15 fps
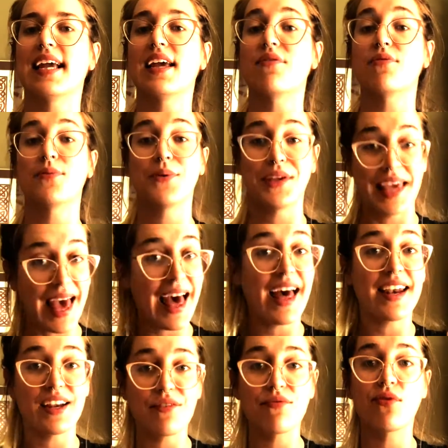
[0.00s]
if we had
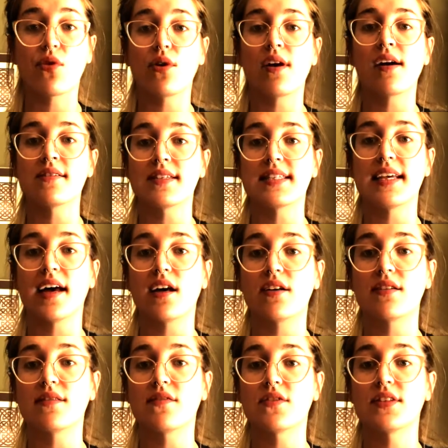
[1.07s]
it for
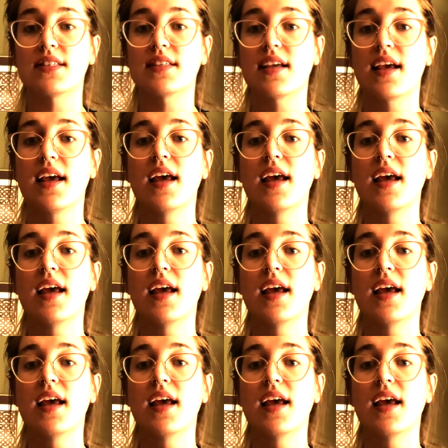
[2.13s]
ourselves.